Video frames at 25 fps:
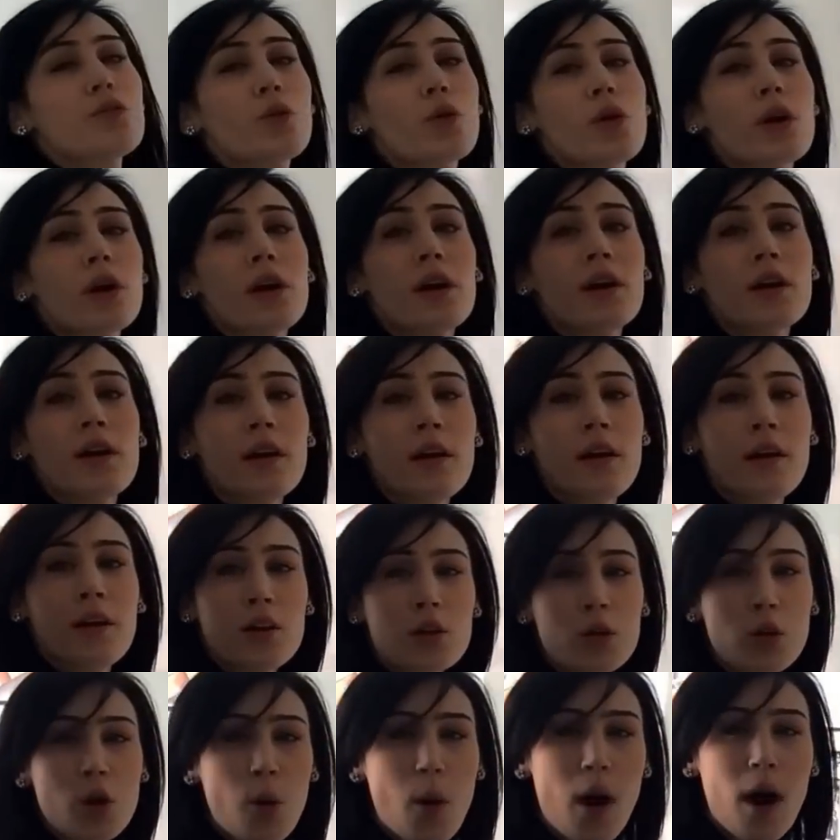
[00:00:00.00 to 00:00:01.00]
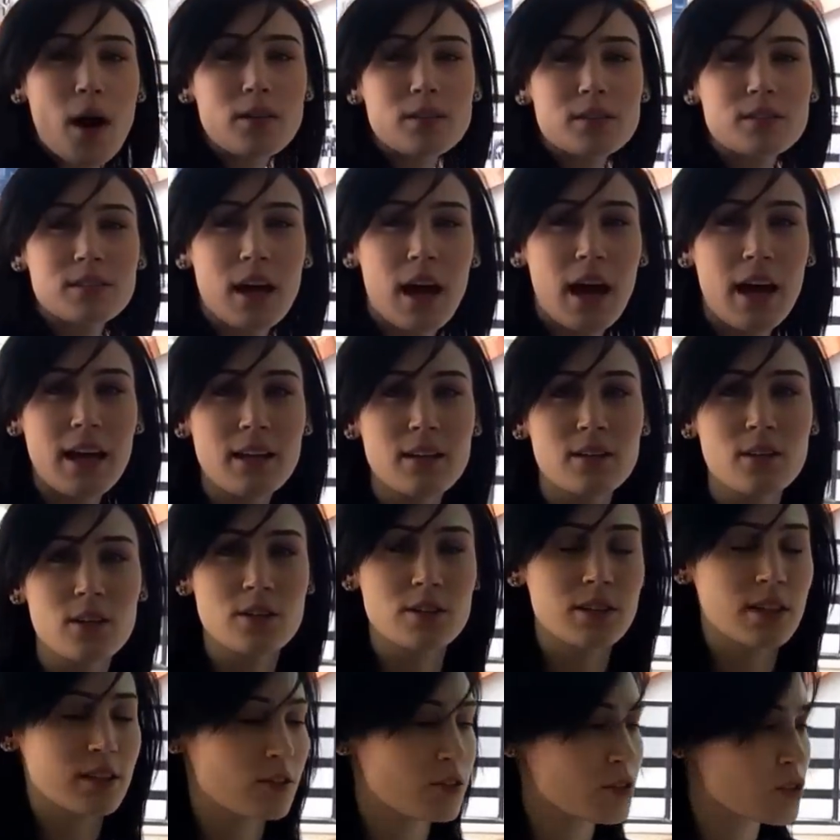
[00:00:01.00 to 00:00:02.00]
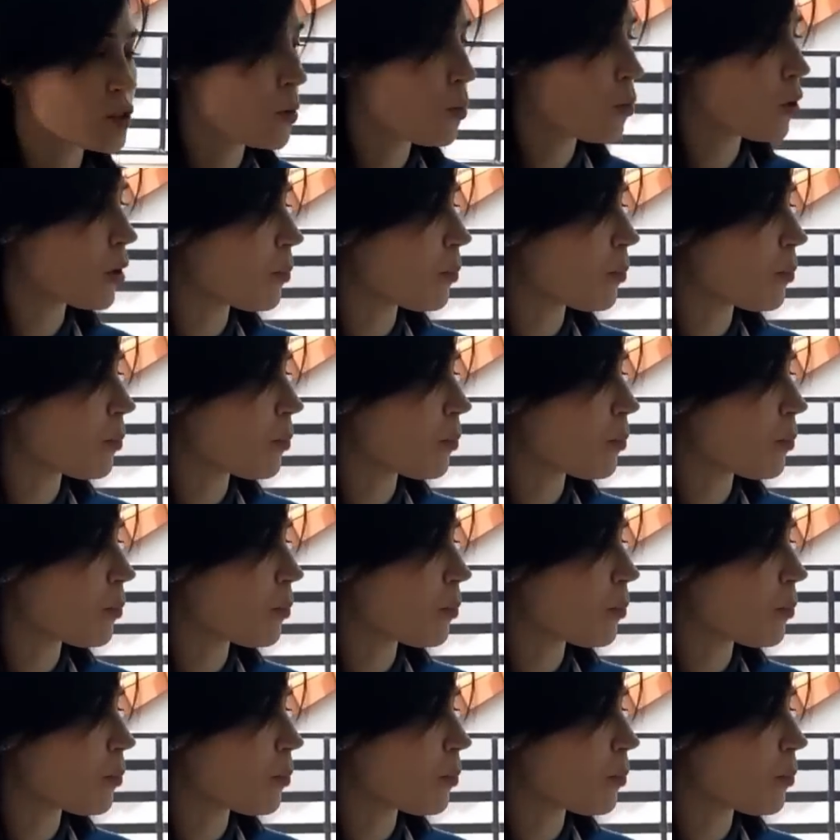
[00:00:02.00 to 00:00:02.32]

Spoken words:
floor, you go outside. It looks like there's no more